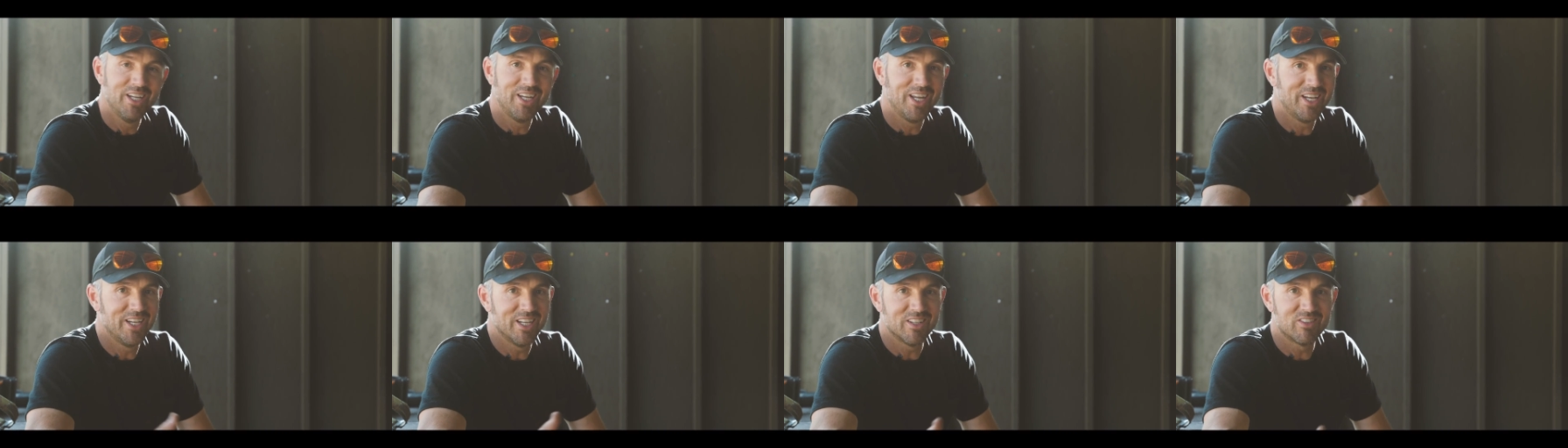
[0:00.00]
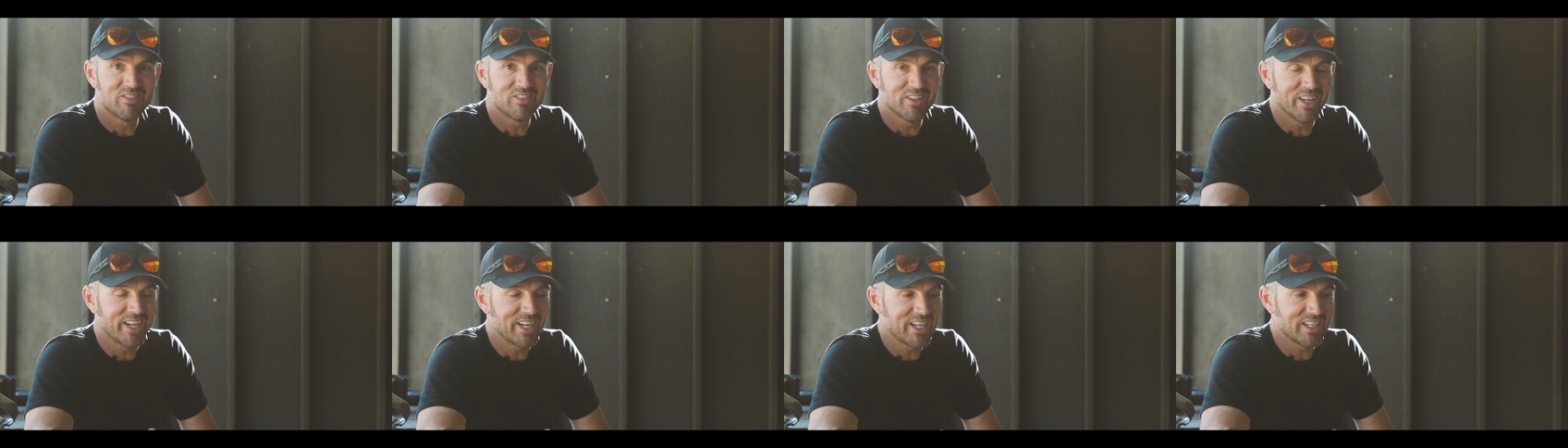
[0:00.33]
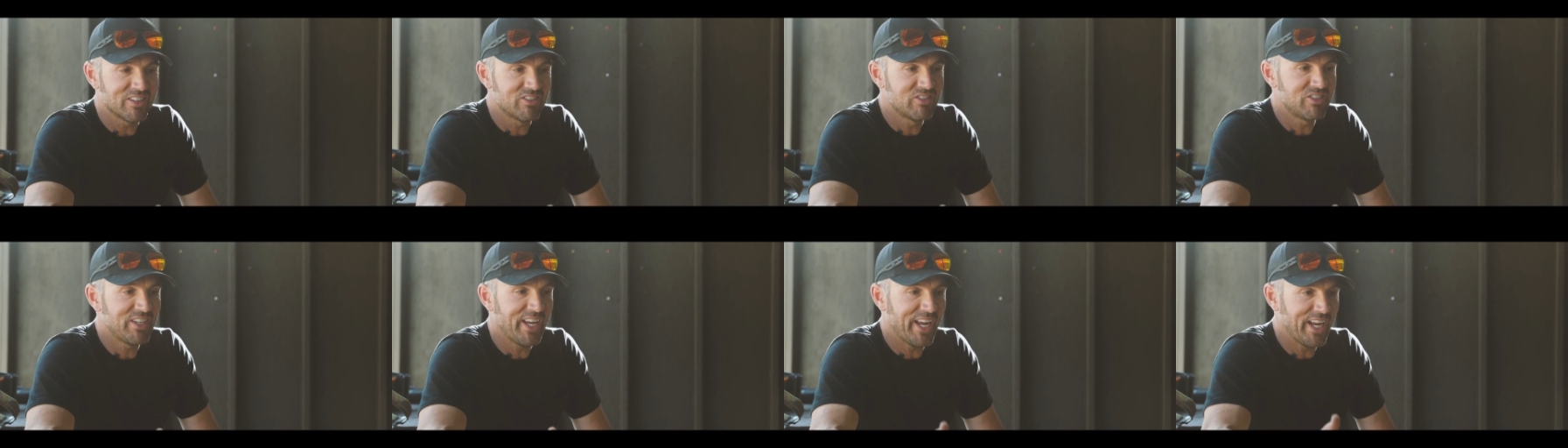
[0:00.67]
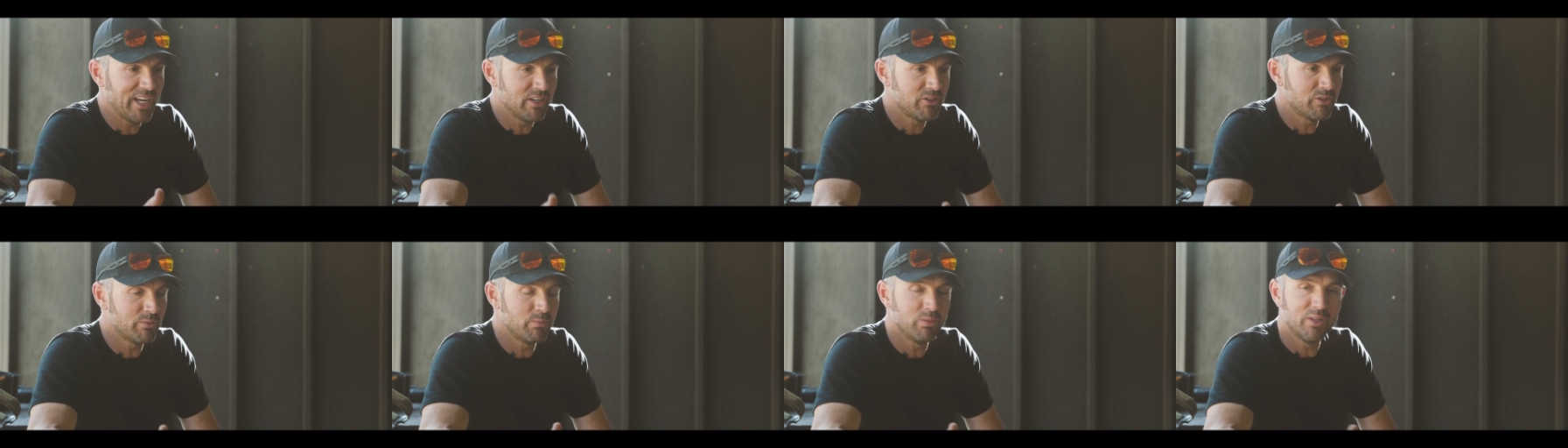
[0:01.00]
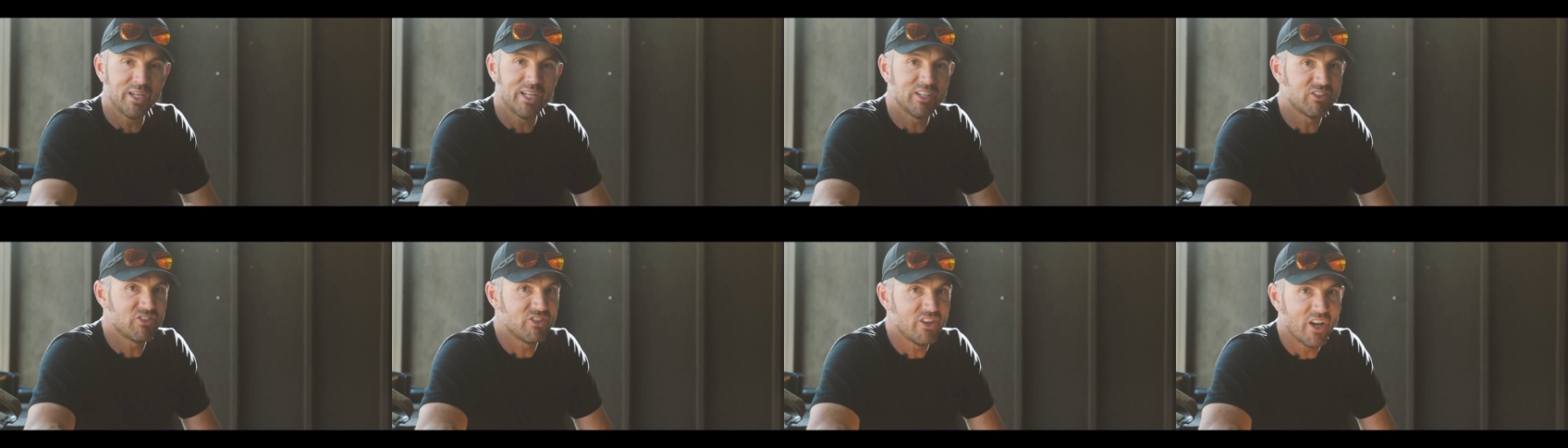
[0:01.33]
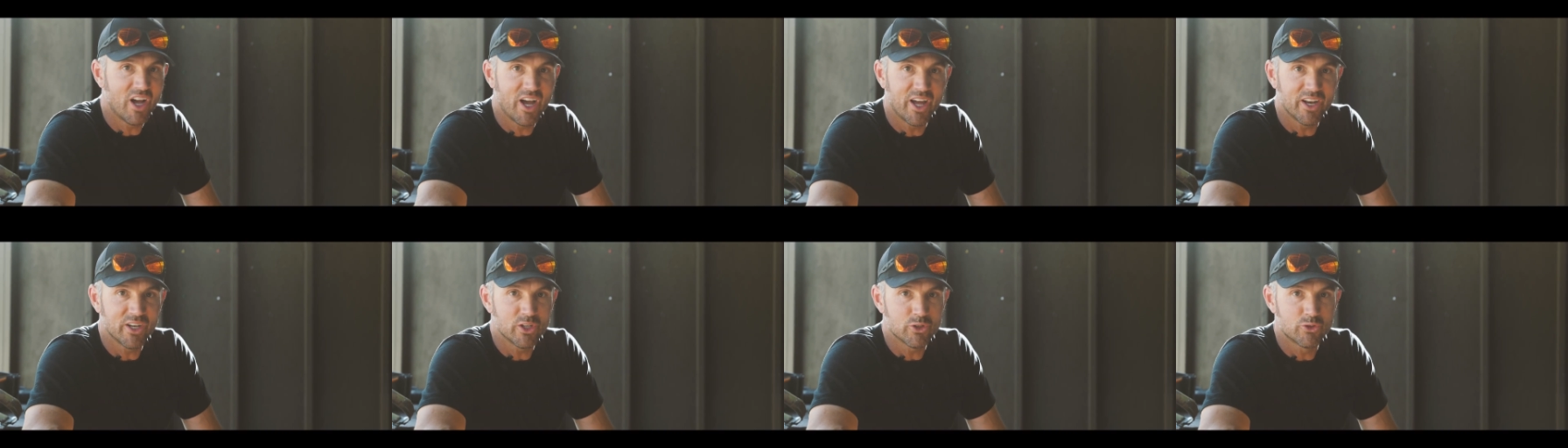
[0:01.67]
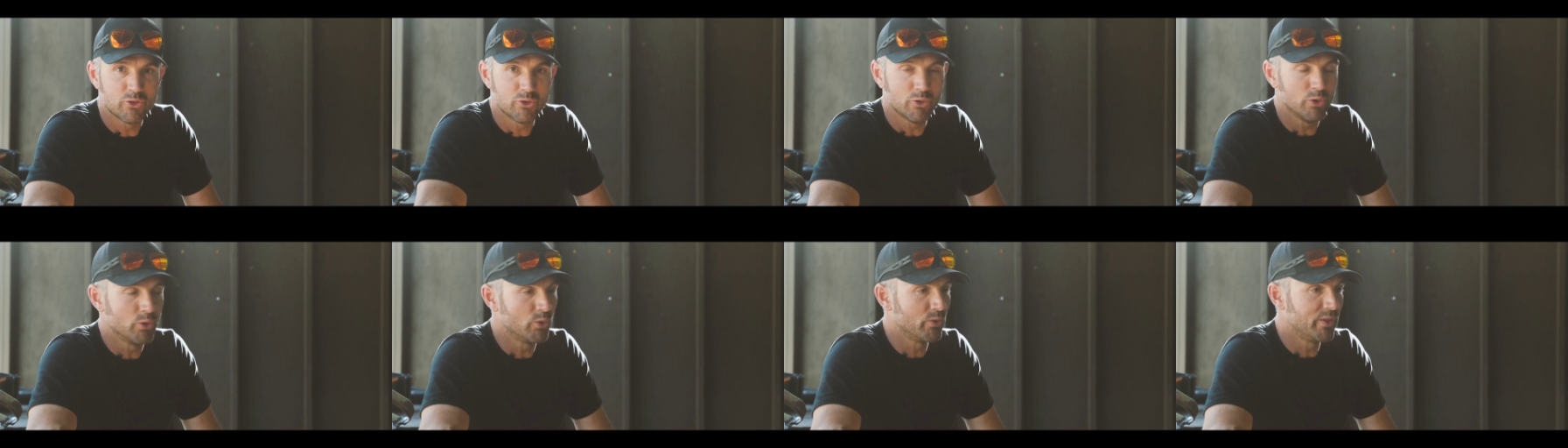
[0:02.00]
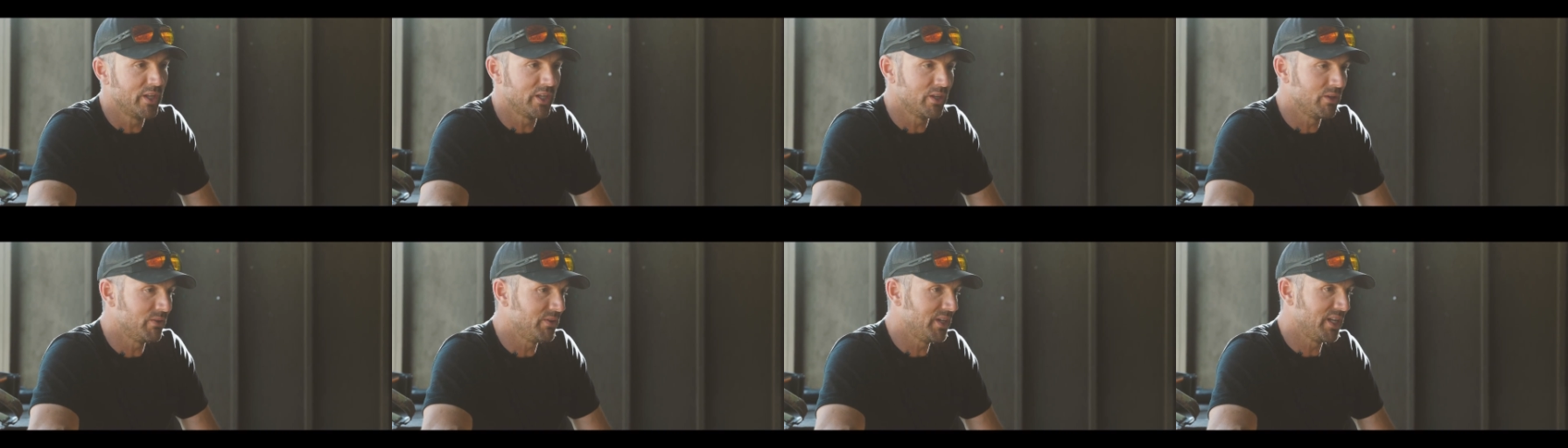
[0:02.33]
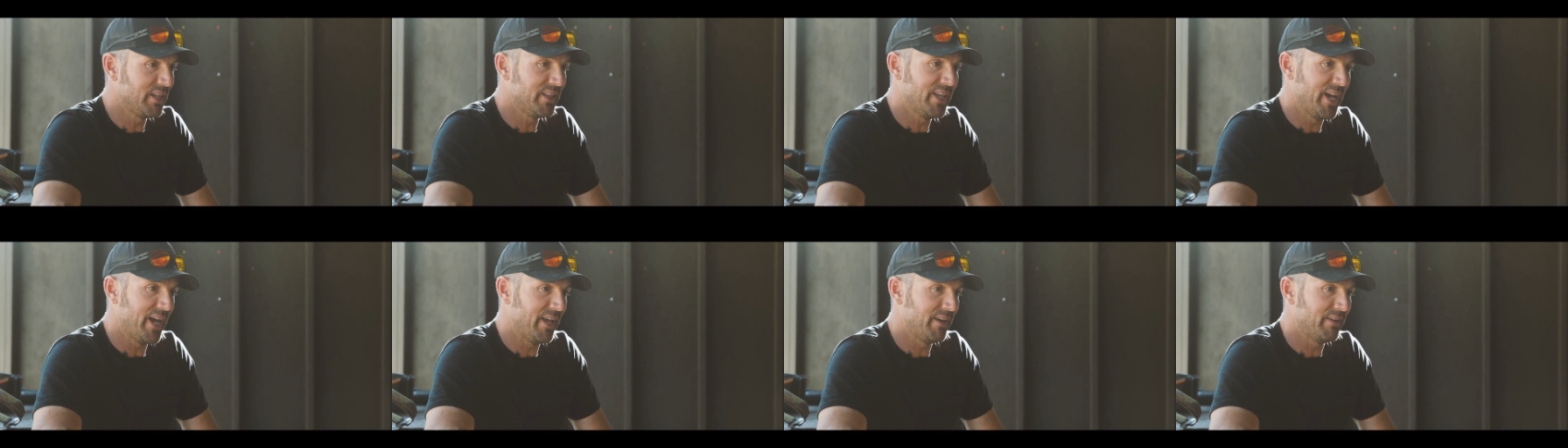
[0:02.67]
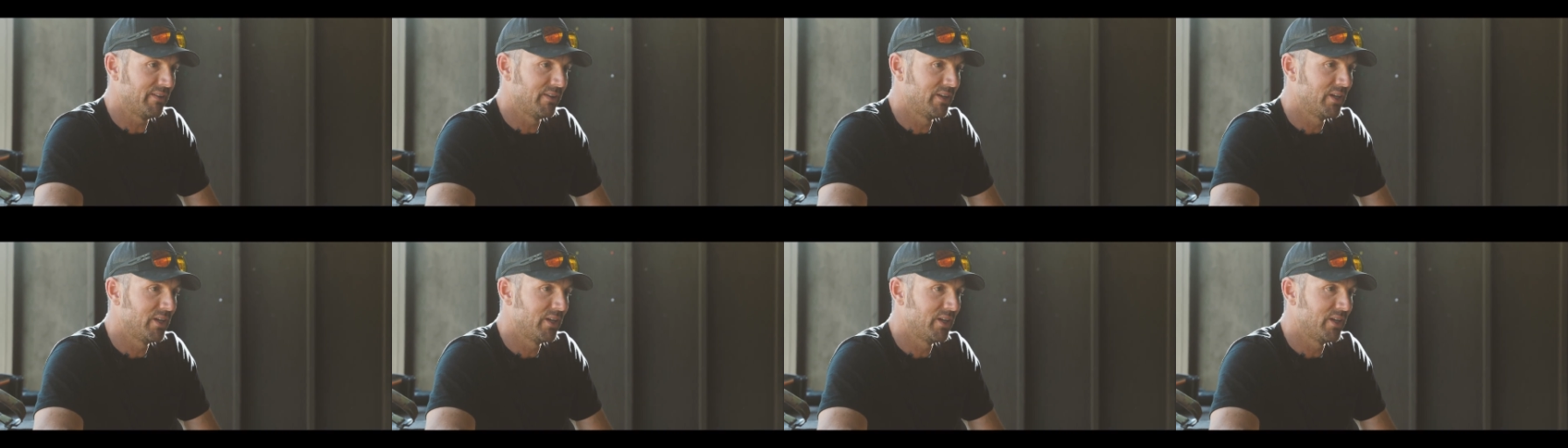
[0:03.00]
And it's tangibly, it's not true that you need that.